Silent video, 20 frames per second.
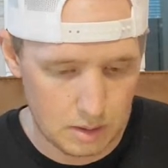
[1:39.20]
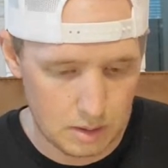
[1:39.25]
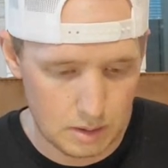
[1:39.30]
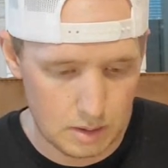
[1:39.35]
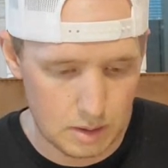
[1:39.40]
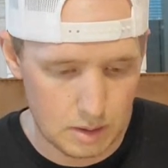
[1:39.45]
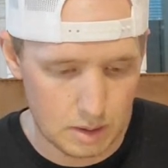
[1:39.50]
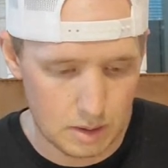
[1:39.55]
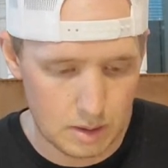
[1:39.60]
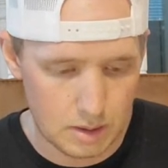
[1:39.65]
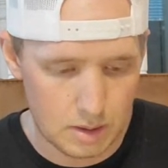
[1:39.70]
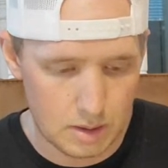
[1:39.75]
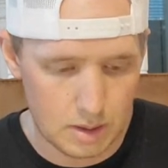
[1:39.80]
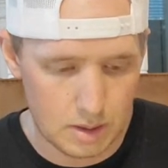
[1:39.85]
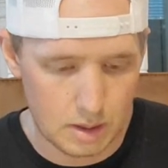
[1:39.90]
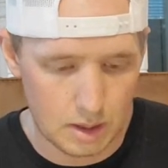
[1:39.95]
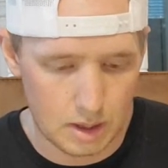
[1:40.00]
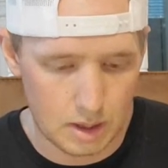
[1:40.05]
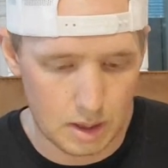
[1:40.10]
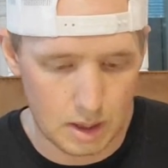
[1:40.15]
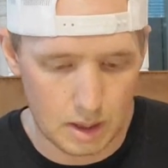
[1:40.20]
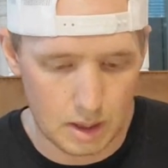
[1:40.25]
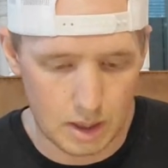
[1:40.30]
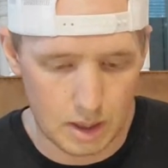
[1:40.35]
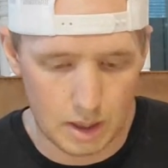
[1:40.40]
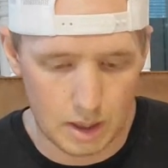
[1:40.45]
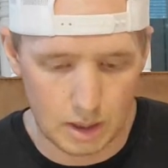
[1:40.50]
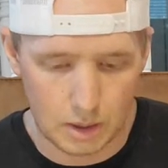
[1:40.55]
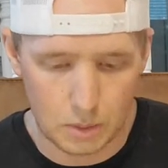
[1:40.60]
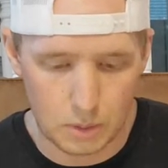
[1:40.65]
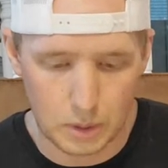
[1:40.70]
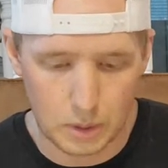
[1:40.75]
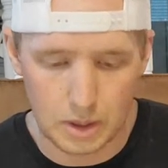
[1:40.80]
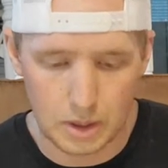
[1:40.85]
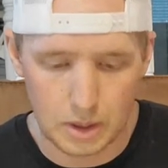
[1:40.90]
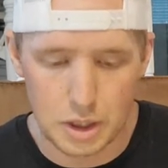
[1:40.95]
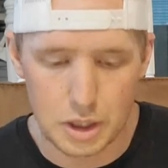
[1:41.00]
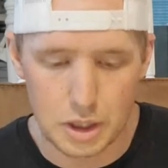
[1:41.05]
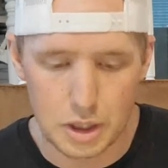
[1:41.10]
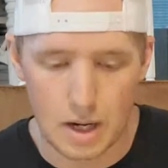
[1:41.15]
Just
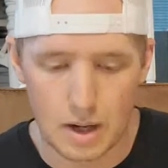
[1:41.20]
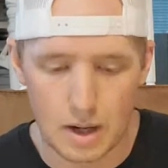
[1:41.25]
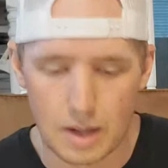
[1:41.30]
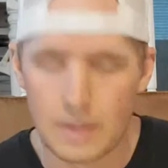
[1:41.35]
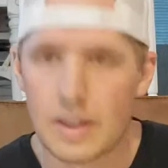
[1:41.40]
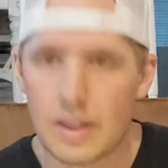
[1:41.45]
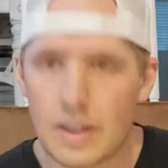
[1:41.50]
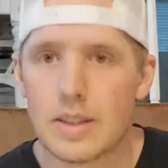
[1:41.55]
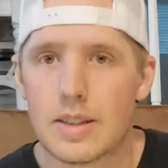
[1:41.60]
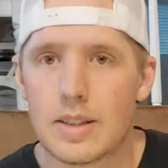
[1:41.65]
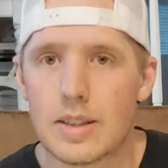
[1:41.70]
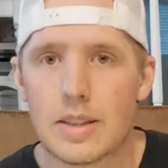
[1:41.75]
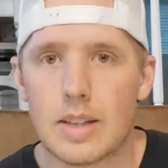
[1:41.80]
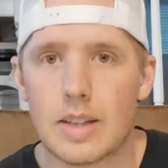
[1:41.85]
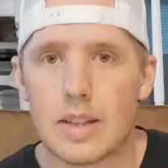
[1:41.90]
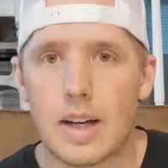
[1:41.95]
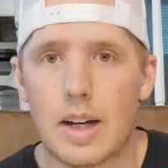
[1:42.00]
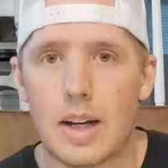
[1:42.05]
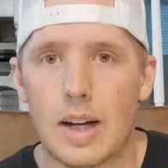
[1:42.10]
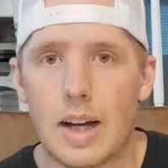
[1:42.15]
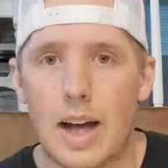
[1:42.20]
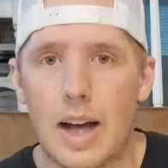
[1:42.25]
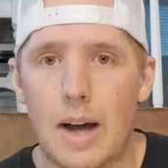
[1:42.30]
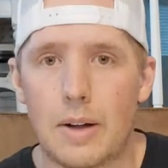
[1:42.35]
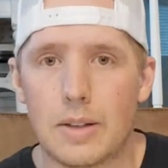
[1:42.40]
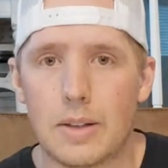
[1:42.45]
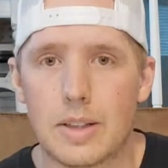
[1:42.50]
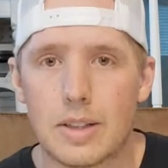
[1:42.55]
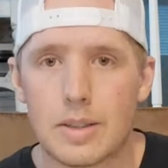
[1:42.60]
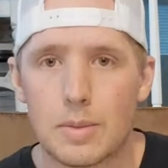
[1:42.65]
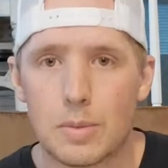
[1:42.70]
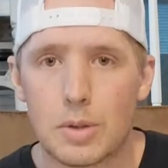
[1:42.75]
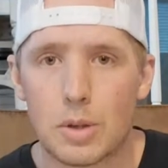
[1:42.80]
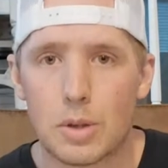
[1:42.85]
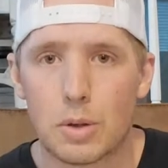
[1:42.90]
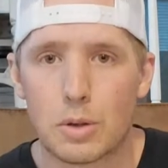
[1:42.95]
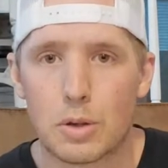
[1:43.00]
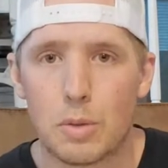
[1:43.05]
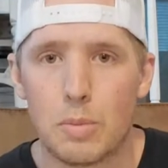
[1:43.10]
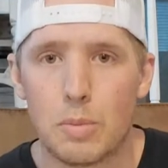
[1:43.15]
quickly sharing this out to some
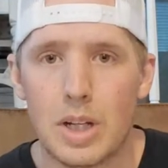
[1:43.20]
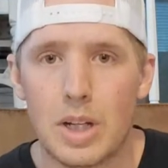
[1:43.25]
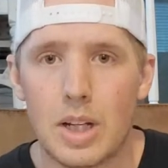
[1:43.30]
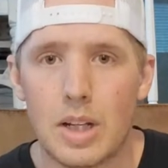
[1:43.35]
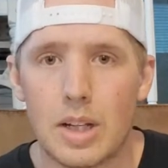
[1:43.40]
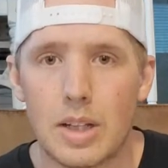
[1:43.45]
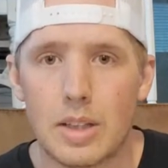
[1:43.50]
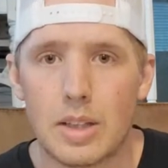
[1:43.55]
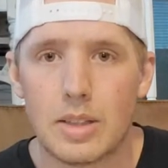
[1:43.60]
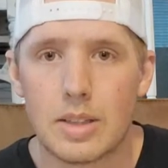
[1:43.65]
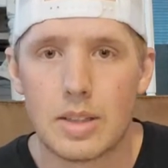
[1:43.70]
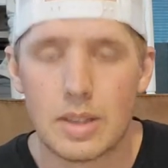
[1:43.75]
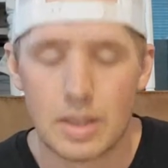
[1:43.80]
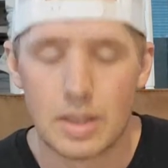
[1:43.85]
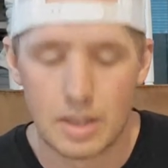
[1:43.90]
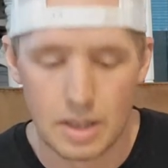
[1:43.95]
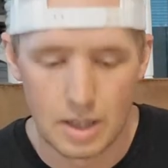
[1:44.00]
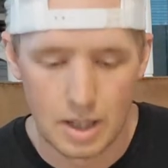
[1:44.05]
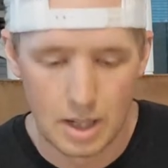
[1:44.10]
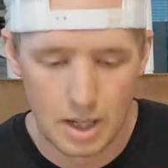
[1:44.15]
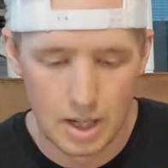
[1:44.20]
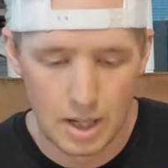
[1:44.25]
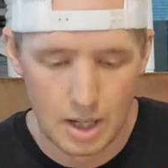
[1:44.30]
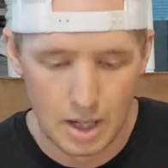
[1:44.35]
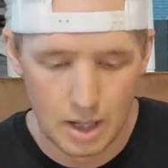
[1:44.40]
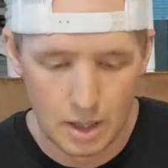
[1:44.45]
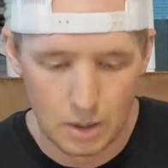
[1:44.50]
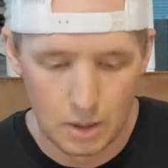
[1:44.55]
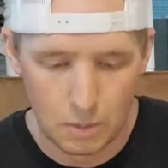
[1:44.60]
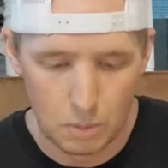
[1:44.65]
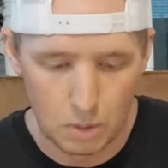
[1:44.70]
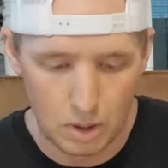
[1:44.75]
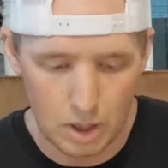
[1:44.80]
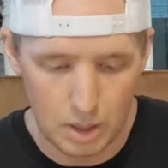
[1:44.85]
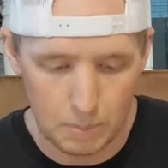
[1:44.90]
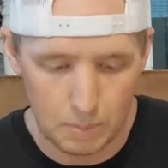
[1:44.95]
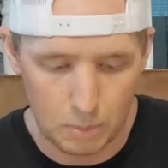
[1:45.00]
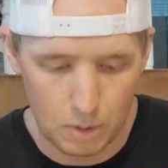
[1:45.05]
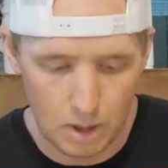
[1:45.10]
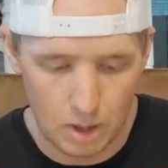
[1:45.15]
social medias. What
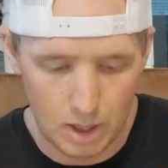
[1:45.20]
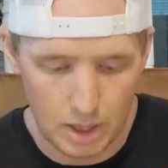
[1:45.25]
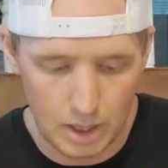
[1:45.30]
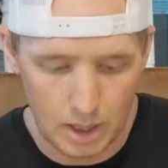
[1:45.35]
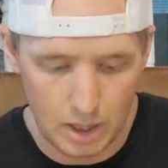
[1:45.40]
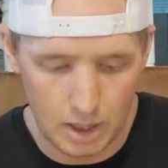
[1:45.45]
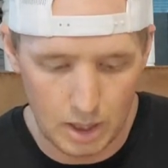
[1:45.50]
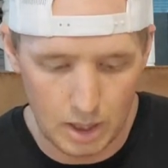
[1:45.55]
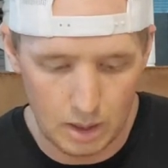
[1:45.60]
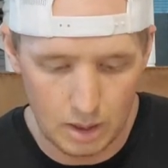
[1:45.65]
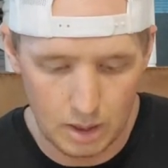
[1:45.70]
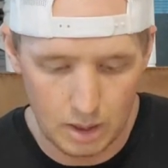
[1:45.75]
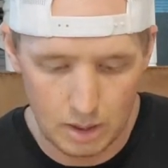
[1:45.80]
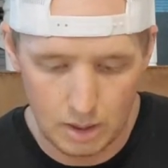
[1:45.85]
up, Ryan?